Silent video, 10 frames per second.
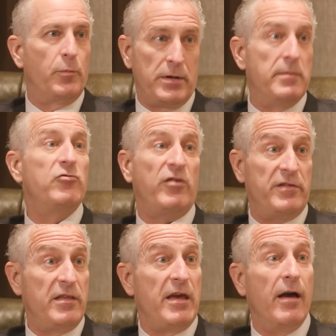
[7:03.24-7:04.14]
to pretty much
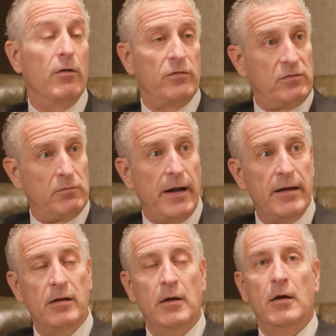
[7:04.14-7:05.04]
everything else,
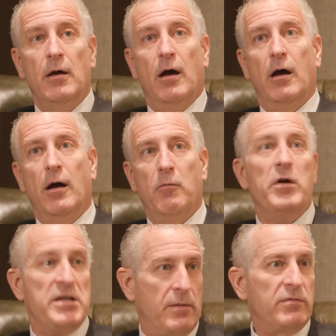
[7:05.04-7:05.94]
right?
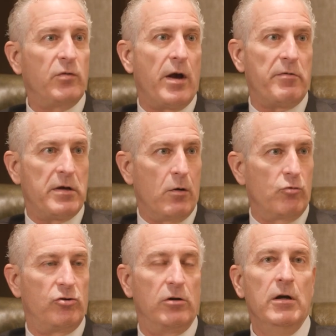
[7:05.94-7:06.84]
When it comes to
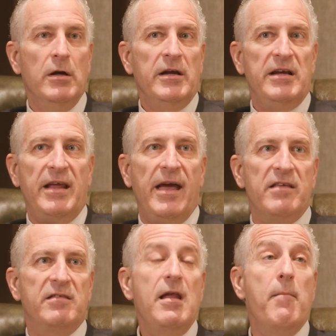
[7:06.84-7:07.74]
agriculture. It
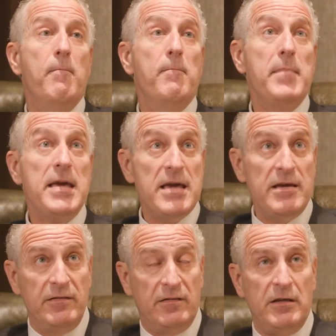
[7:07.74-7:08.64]
has an
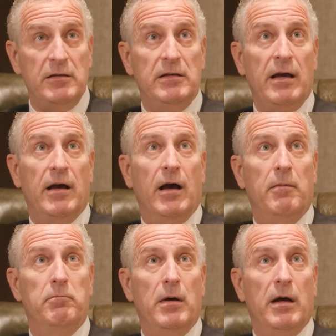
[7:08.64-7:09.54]
amazing
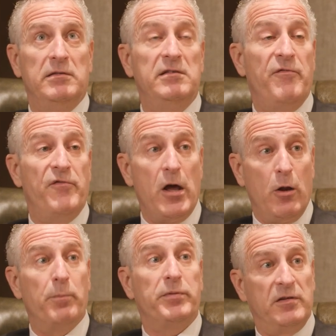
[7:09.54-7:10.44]

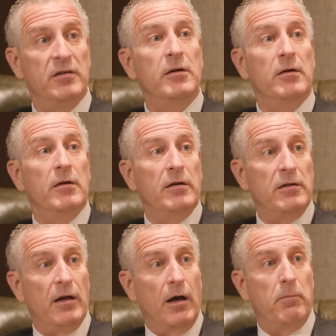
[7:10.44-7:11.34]
developed
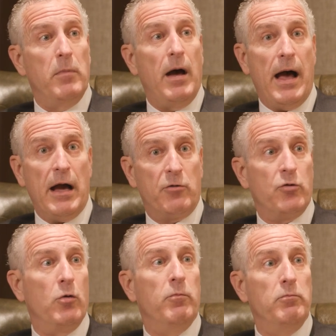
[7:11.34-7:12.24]

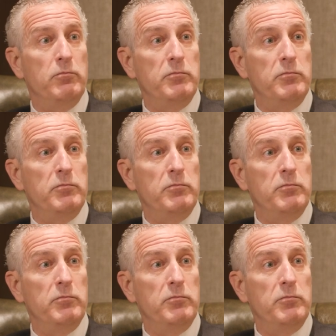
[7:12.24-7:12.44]
agro